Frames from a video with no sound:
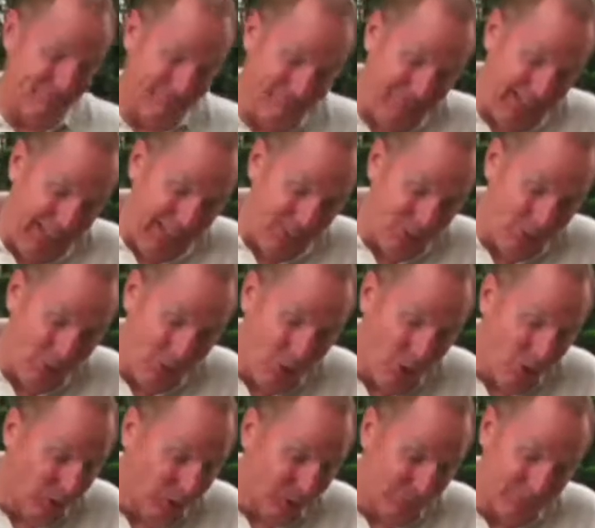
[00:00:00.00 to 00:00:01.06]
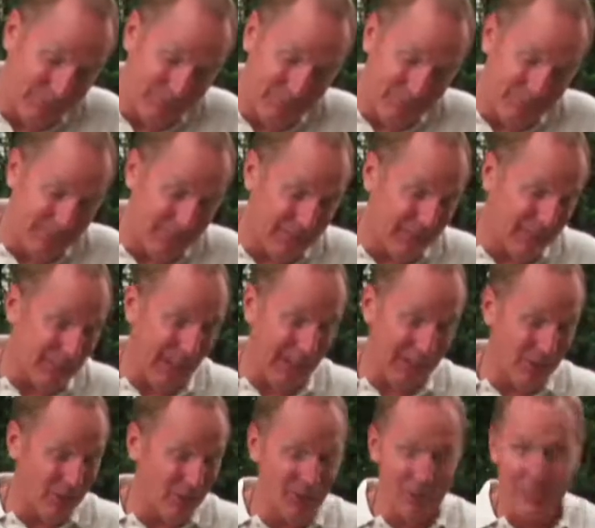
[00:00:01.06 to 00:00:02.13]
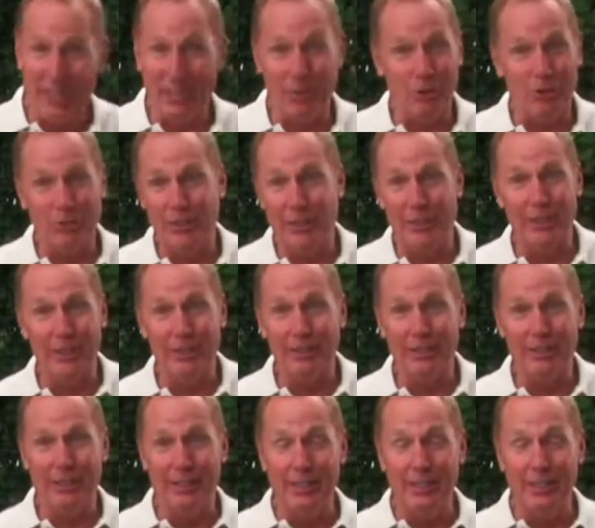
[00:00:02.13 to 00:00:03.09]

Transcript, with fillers: I don't know. I just sat over here.